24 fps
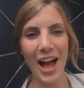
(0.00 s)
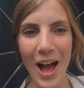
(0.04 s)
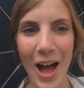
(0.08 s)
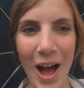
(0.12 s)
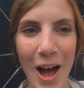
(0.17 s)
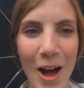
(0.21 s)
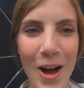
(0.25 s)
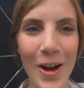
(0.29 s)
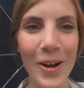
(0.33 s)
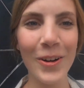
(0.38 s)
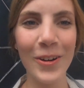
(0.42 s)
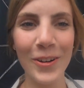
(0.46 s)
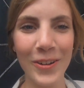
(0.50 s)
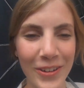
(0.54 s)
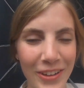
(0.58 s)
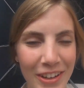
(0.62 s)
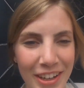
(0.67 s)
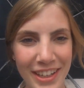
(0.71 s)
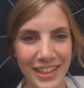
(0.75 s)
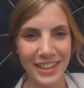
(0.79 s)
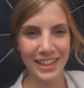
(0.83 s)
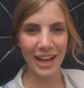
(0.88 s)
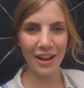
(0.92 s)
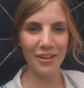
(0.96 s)
Oh,
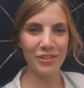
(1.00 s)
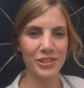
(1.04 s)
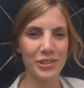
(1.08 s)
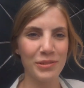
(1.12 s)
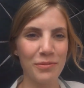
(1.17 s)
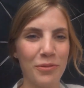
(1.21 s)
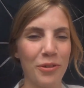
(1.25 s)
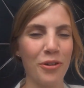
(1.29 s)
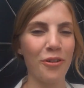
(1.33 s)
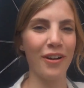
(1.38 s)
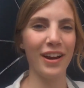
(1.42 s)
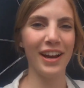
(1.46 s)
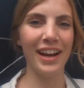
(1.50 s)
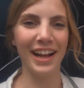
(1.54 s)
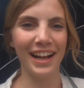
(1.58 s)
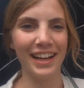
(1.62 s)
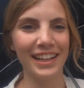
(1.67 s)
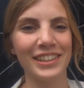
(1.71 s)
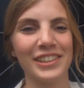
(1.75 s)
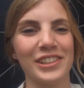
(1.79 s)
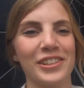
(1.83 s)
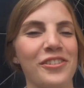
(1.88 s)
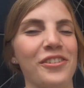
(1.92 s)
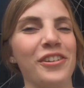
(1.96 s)
that was some great
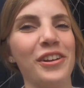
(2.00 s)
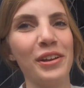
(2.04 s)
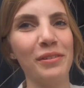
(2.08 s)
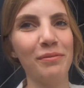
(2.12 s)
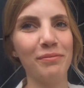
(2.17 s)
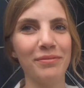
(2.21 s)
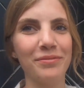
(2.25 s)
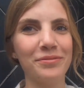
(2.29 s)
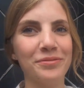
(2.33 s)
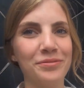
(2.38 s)
ice cream.